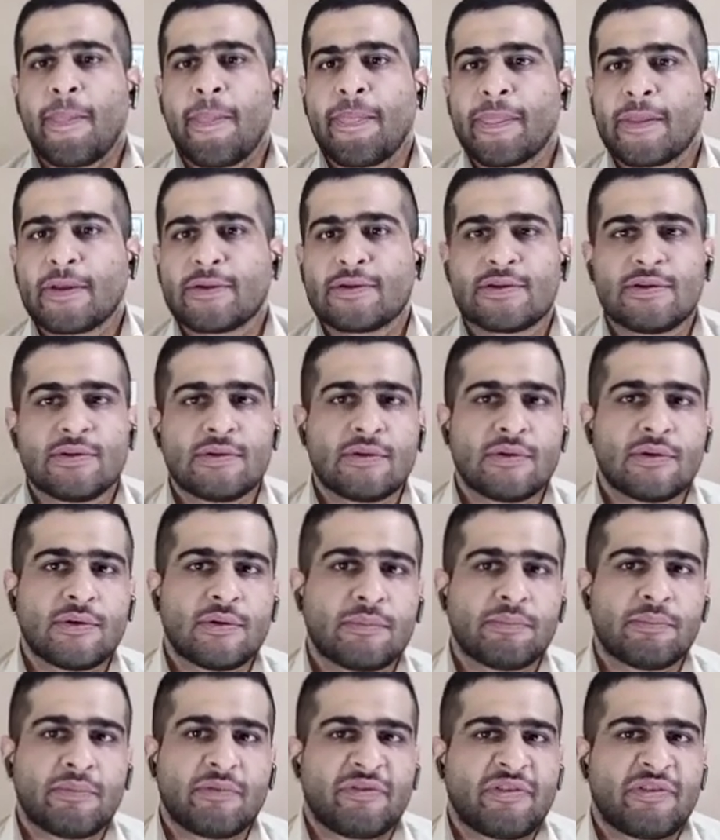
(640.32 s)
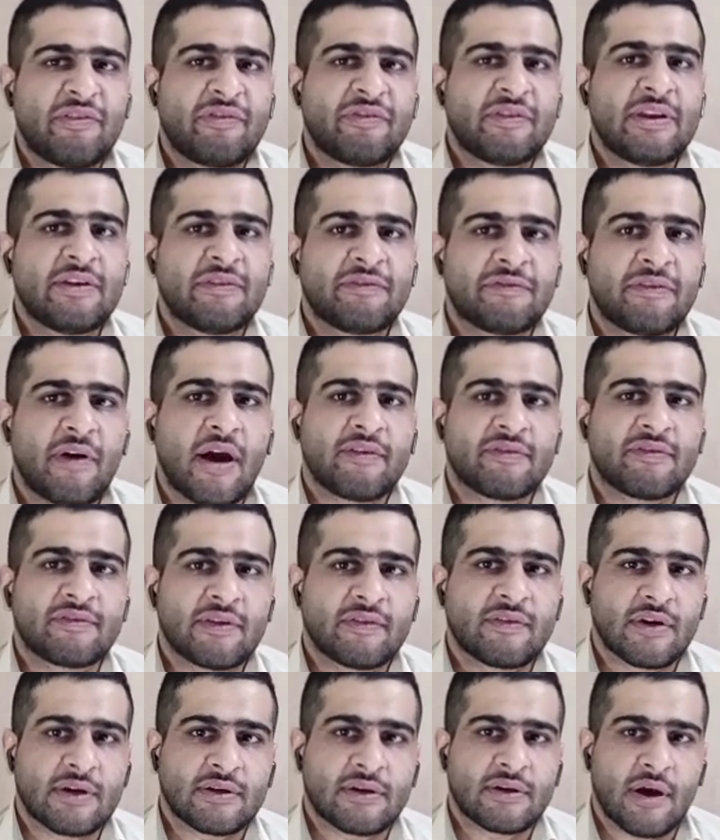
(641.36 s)
to 55
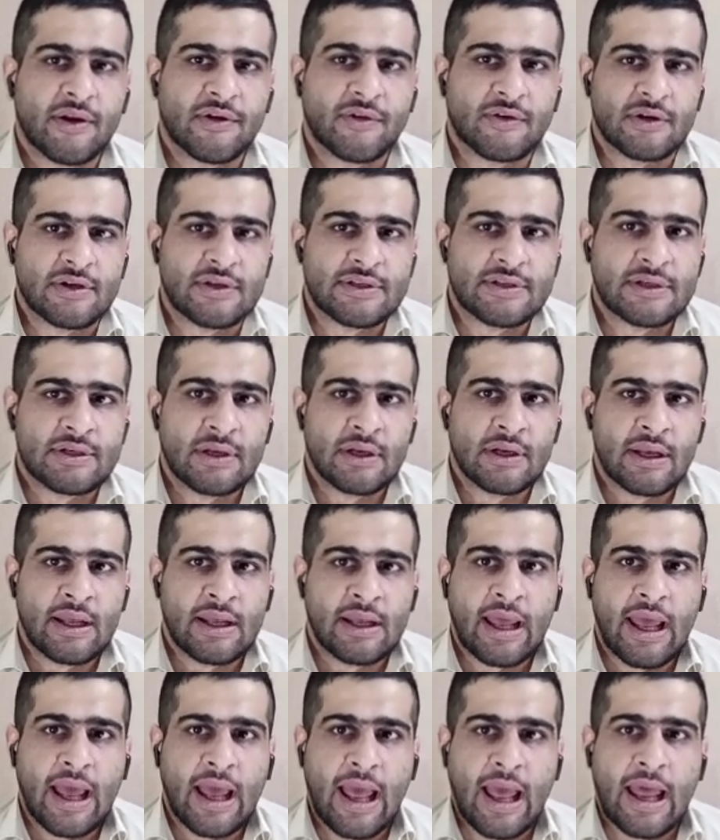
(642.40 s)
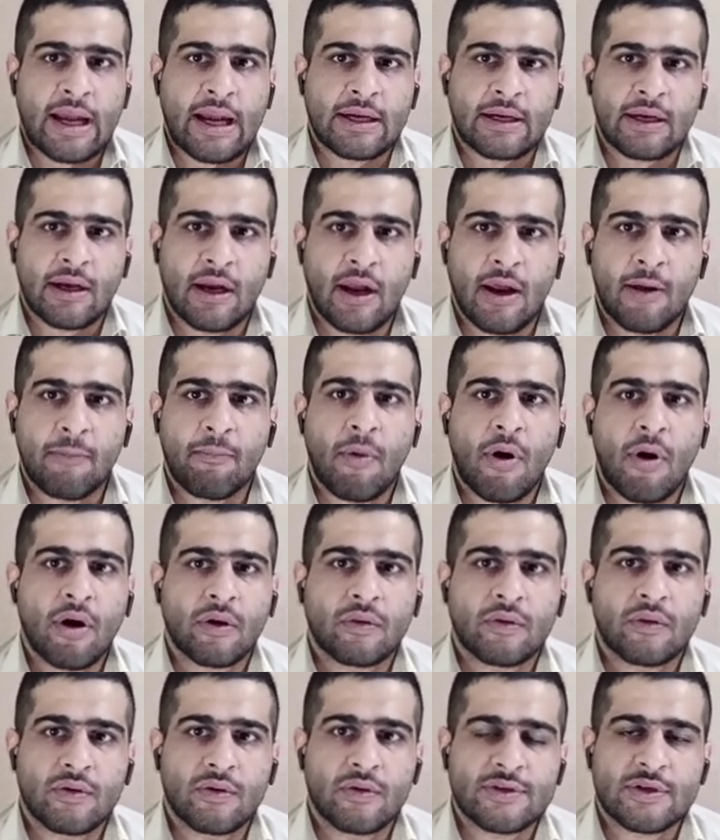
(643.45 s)
different countries. And among
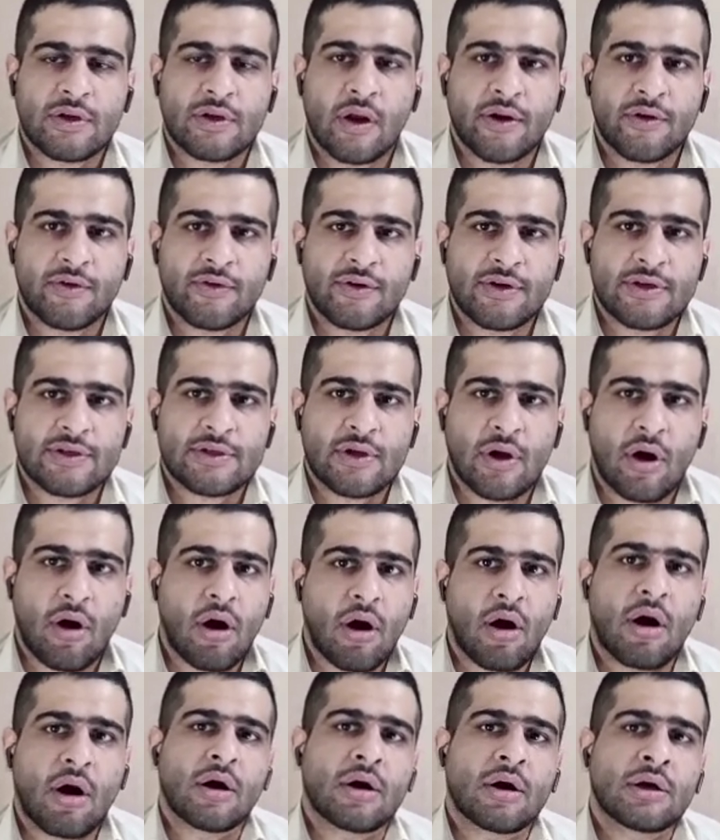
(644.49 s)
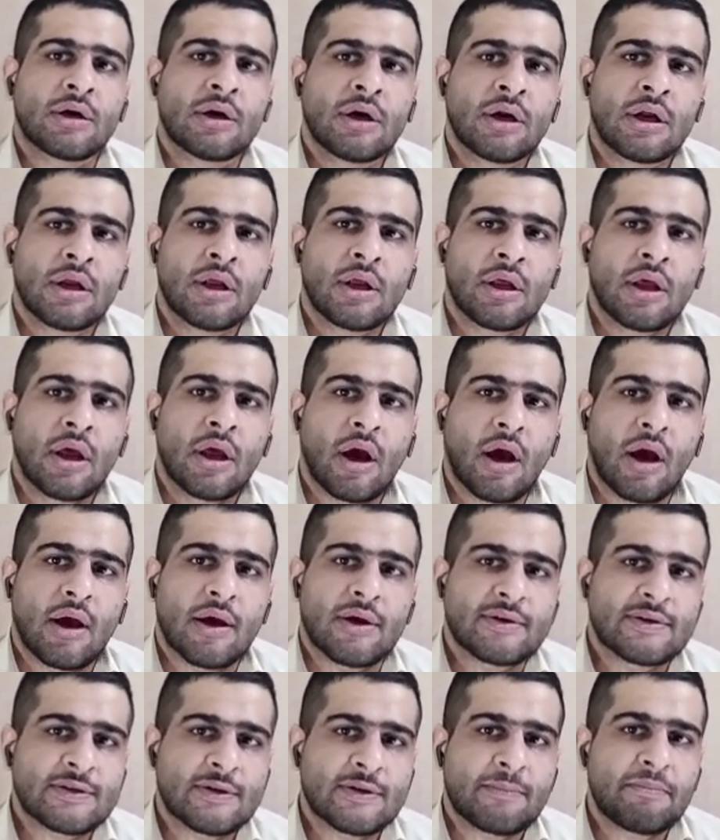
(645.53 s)
those countries are
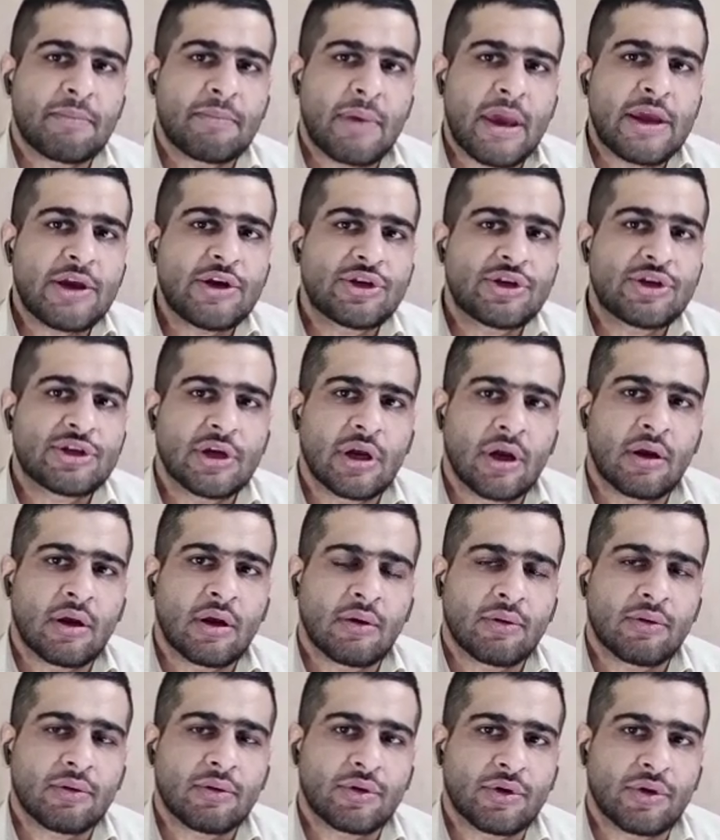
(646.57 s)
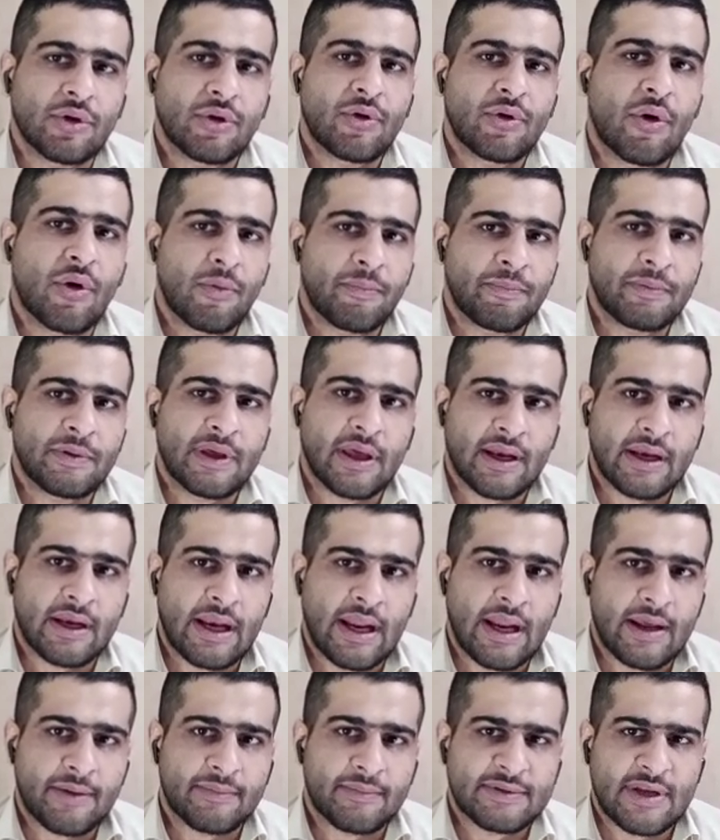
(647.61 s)
some major European
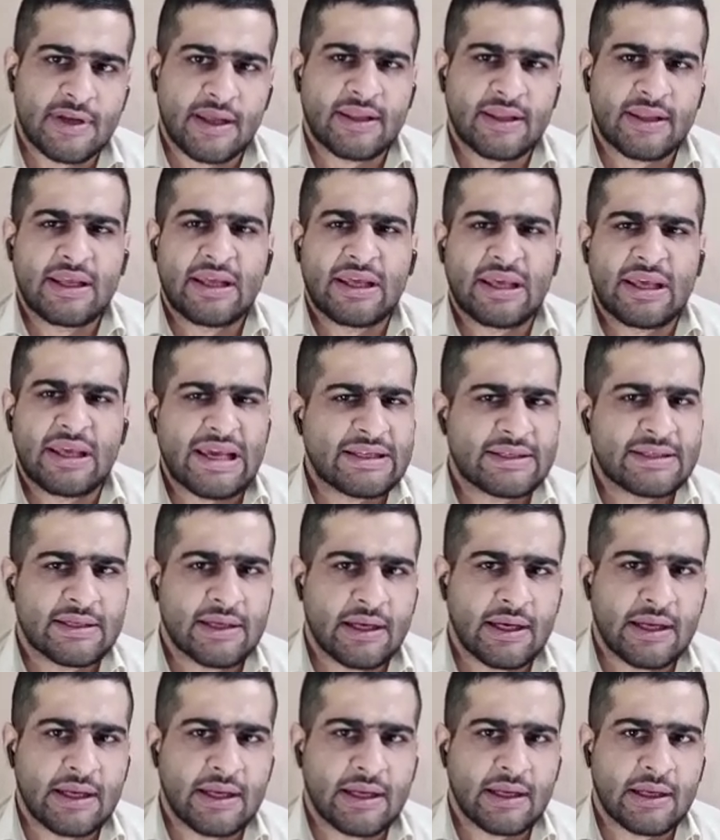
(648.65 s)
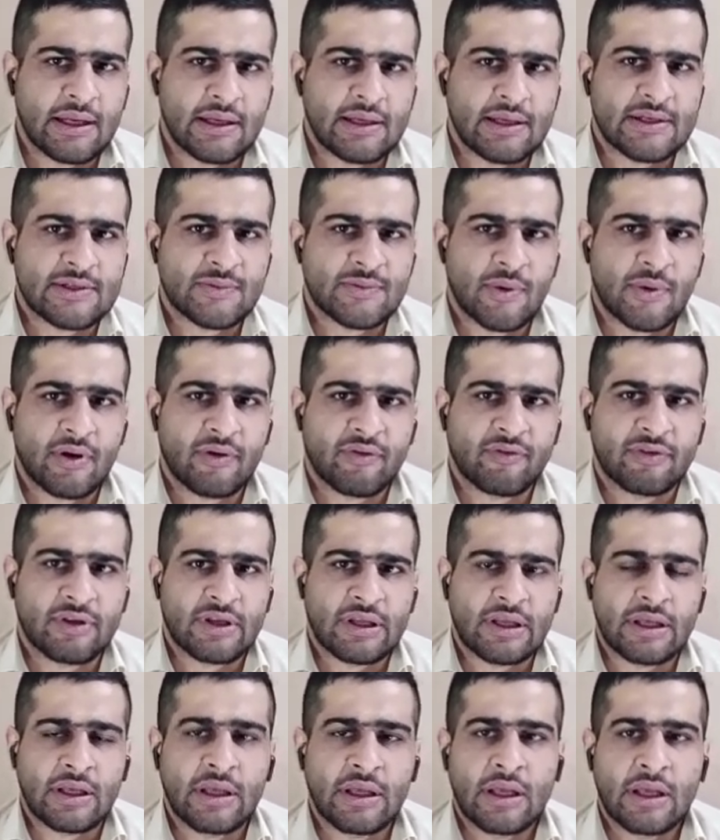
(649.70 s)
names. I think Italy is one of
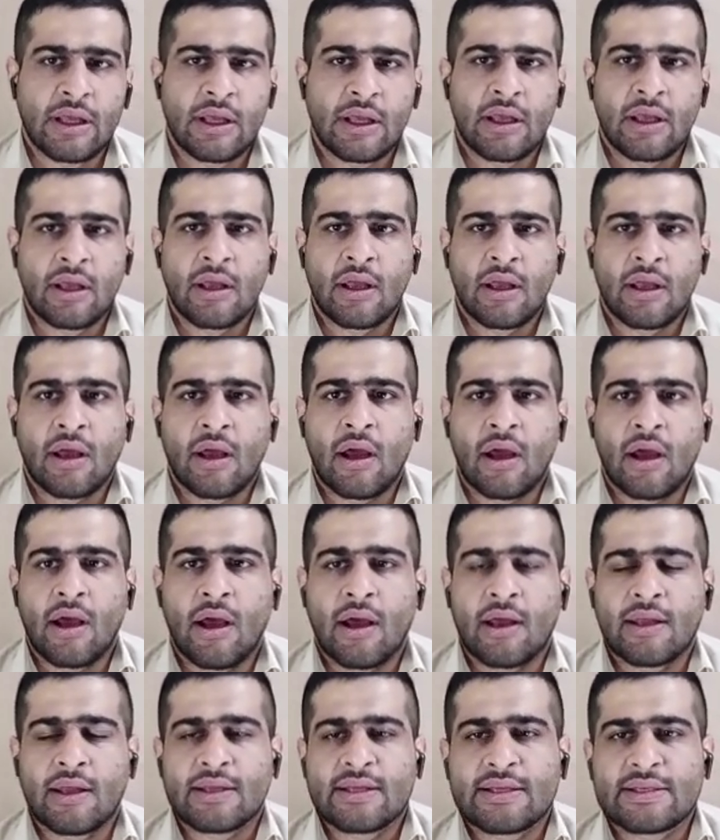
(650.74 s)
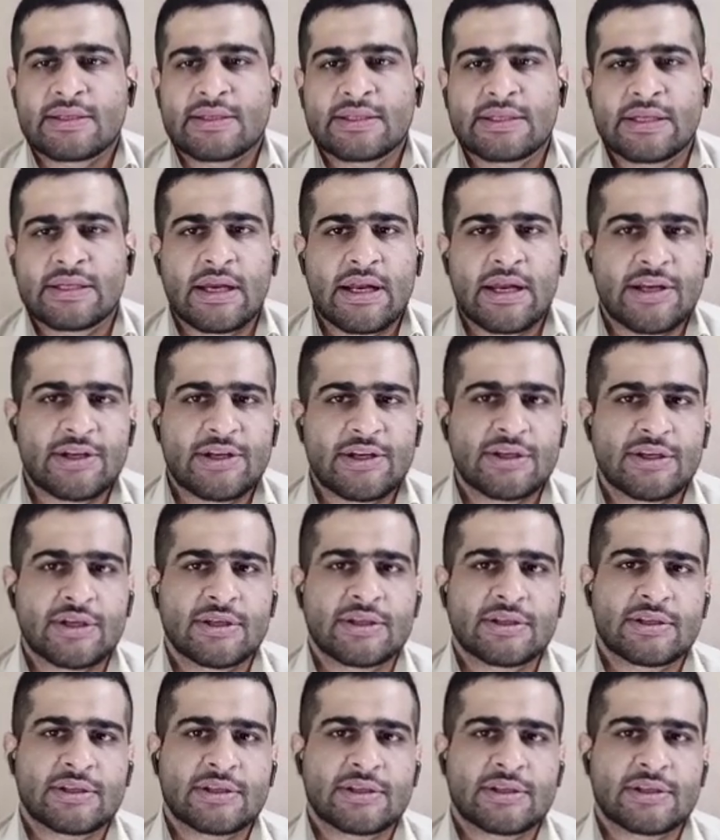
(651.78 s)
the
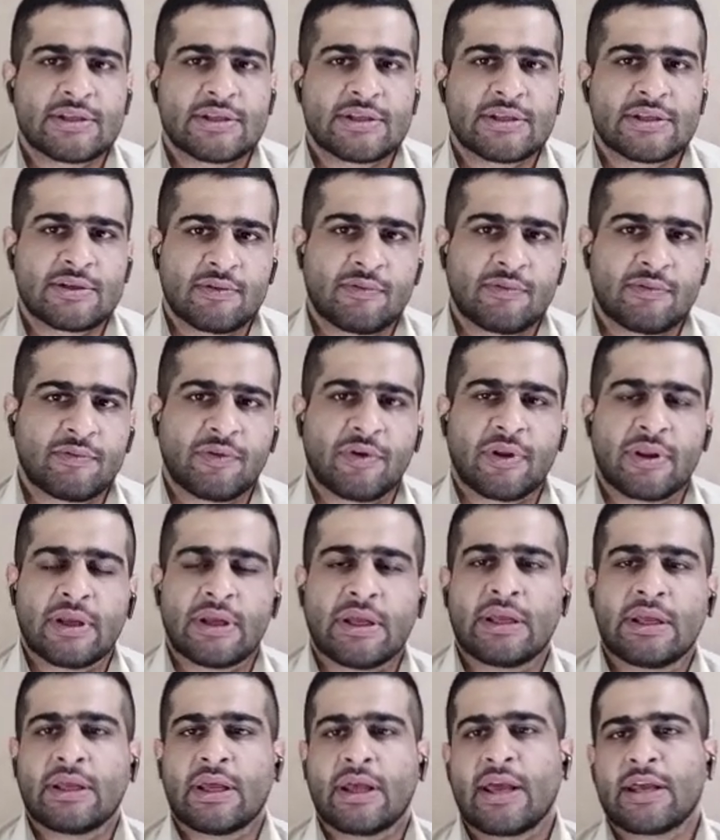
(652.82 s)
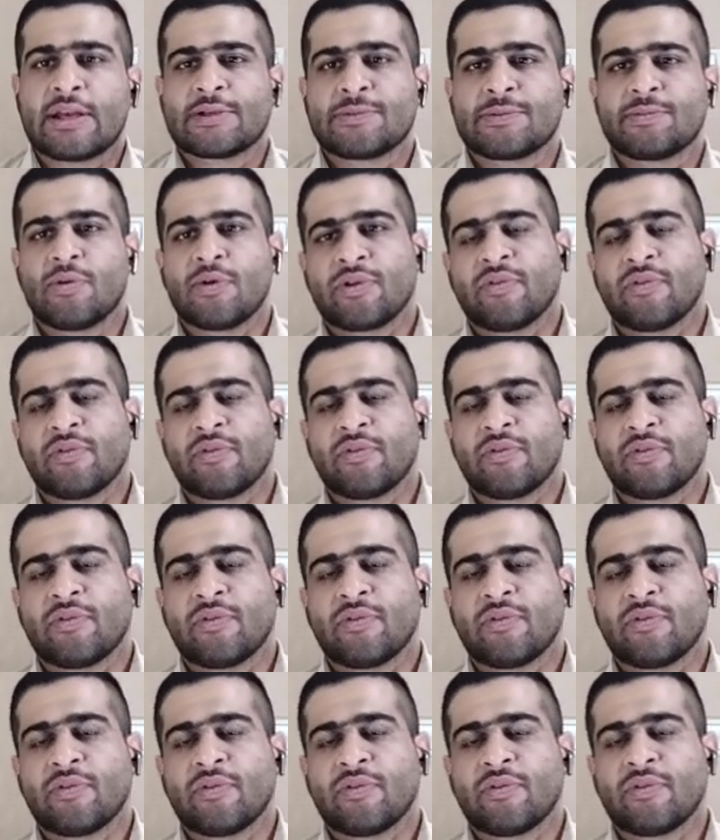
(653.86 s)
destinations for the export of the
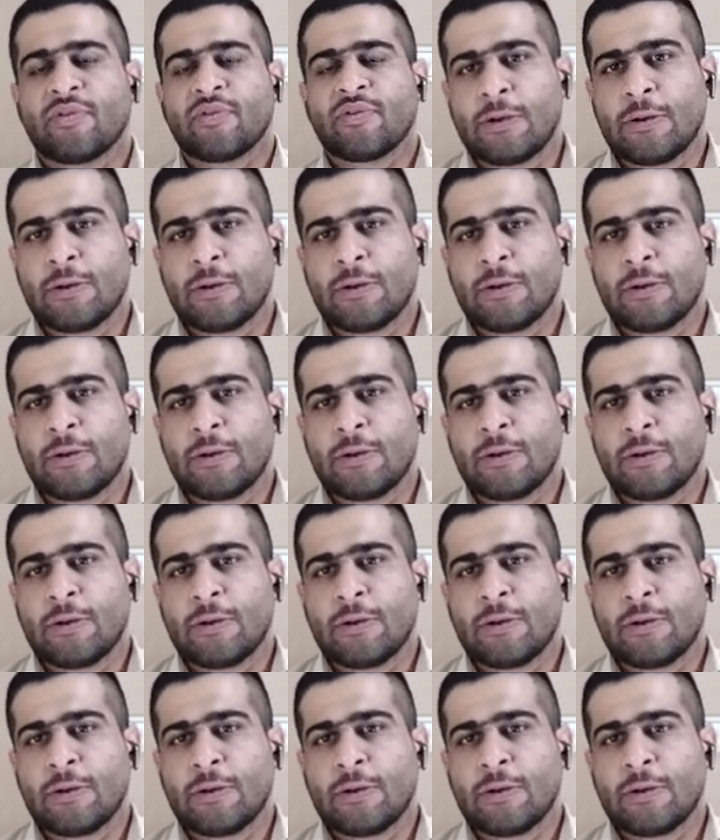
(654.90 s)
Iranian